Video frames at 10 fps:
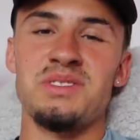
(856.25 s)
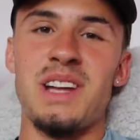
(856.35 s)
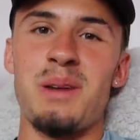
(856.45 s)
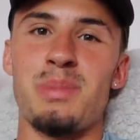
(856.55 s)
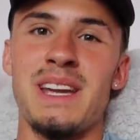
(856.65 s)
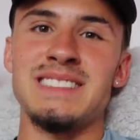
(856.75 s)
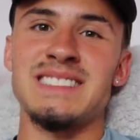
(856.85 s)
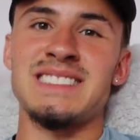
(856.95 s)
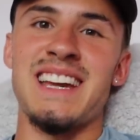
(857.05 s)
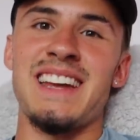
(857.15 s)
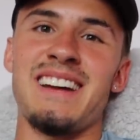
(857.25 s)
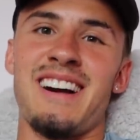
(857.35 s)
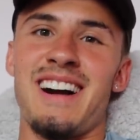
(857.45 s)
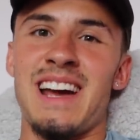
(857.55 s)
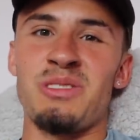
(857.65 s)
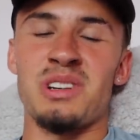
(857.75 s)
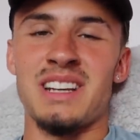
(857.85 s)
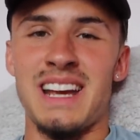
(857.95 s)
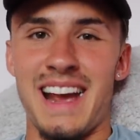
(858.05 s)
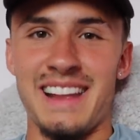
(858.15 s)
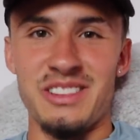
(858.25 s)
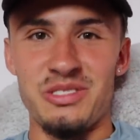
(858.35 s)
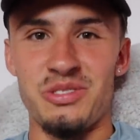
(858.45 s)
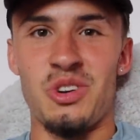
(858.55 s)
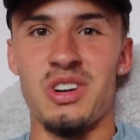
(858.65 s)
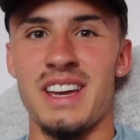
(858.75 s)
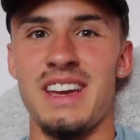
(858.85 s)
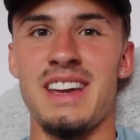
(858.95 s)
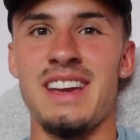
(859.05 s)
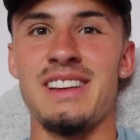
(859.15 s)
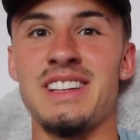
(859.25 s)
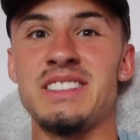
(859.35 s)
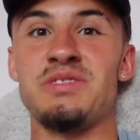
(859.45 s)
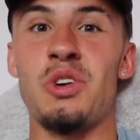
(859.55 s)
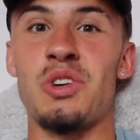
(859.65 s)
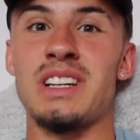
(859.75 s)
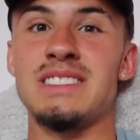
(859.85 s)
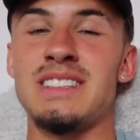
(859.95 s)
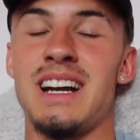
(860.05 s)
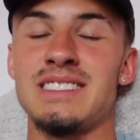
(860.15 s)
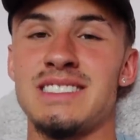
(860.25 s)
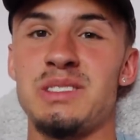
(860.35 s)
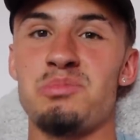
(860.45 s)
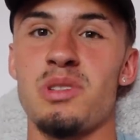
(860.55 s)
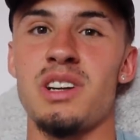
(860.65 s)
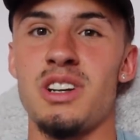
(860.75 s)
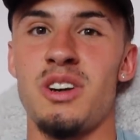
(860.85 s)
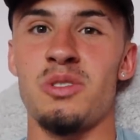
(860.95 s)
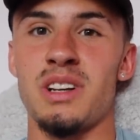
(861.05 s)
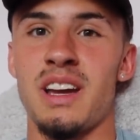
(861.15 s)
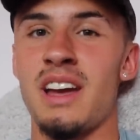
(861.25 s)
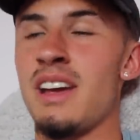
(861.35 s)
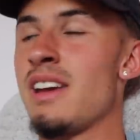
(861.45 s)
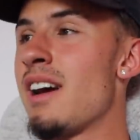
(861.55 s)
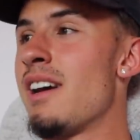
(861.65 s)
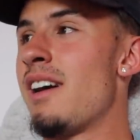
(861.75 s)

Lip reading: with that being said, I am going to end the vlog here. This vlog is actually pretty old, okay?